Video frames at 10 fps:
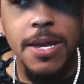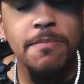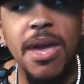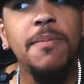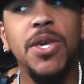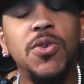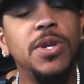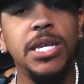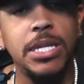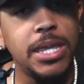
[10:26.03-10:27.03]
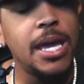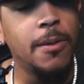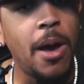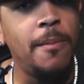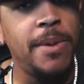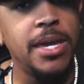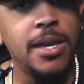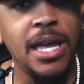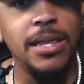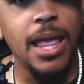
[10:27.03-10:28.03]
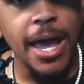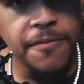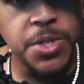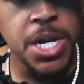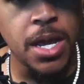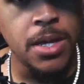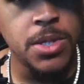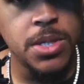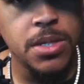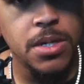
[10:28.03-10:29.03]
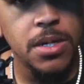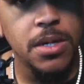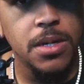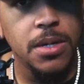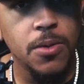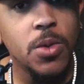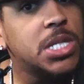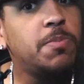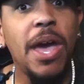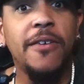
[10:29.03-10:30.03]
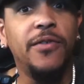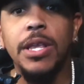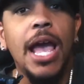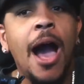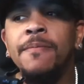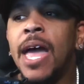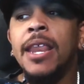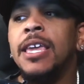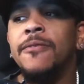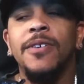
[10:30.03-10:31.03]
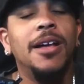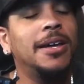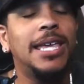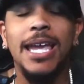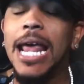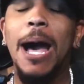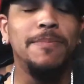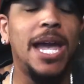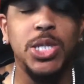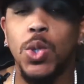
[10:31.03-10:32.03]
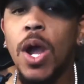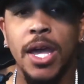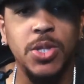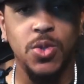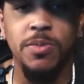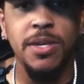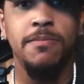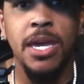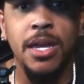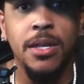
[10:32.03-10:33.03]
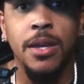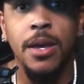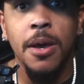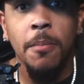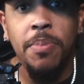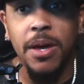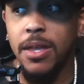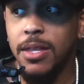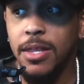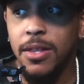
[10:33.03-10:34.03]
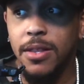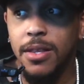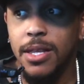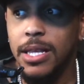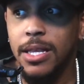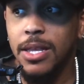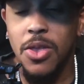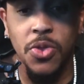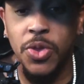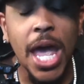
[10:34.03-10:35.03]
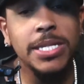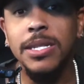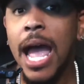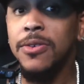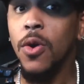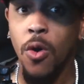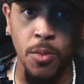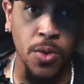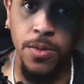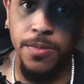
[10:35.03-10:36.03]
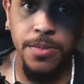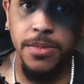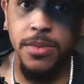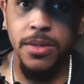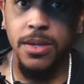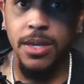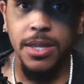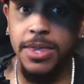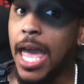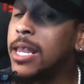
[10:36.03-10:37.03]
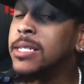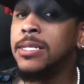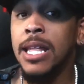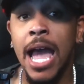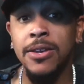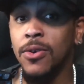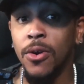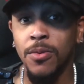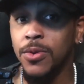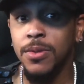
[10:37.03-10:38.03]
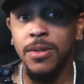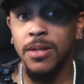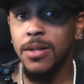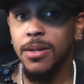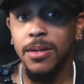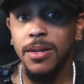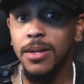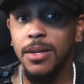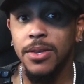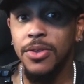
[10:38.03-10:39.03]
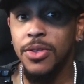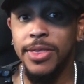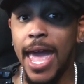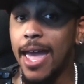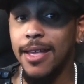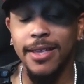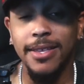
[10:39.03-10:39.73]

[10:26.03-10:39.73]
maybe you need to think about making a life change. Respectfully, I'm not even, again, I'm not trying to be mean, but that's not normal. That is not normal. That